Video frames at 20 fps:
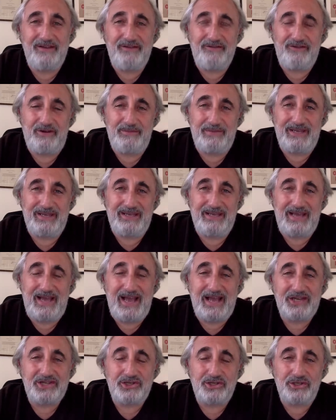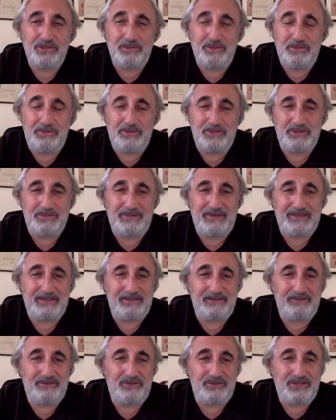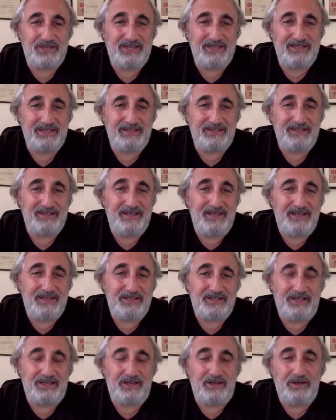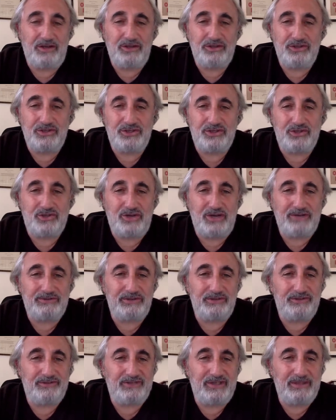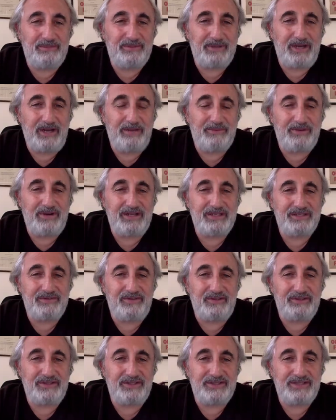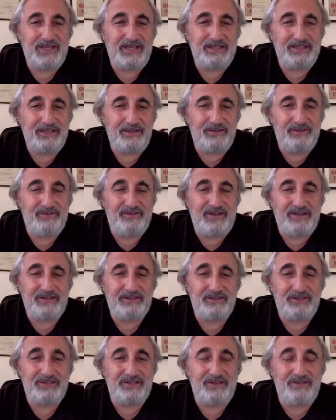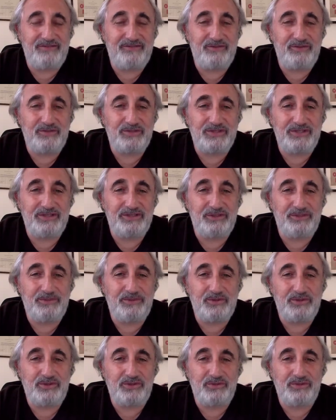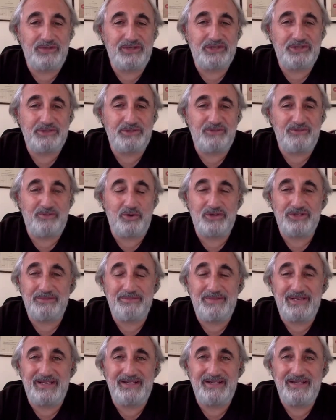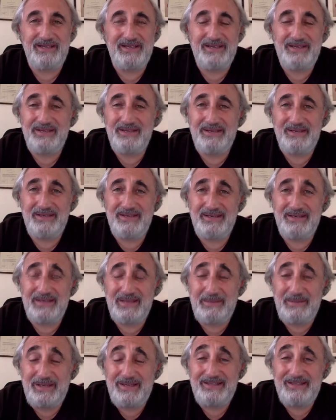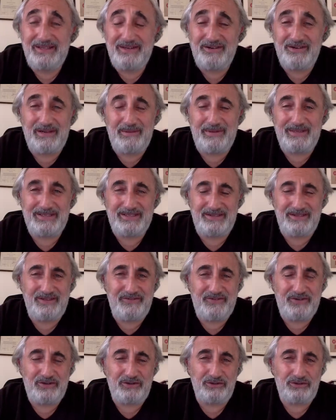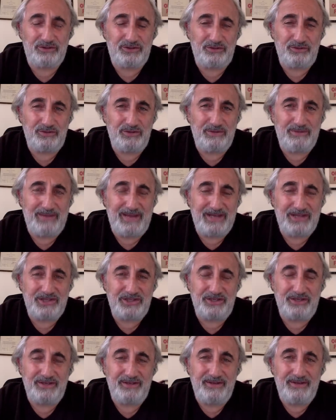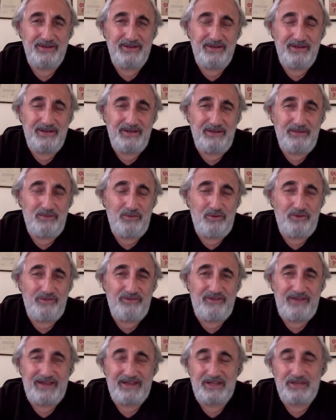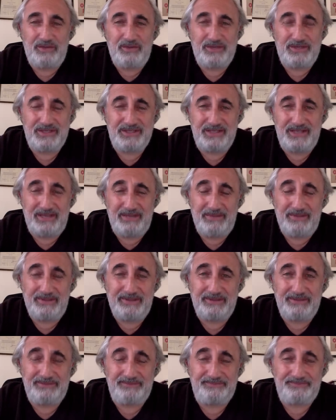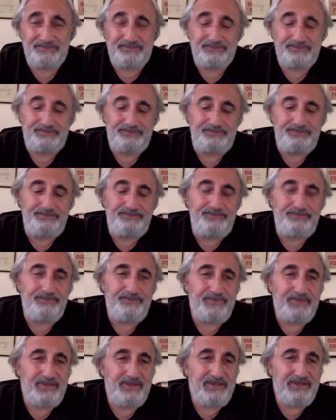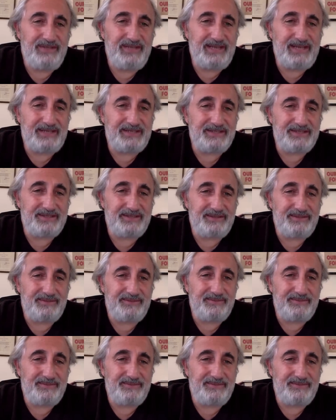from an actionable perspective, to say that psychologists strive to develop a comprehensive understanding of the factors that influence the interpersonal relationships of boys and men, it's difficult to imagine a more vacuous statement. Next.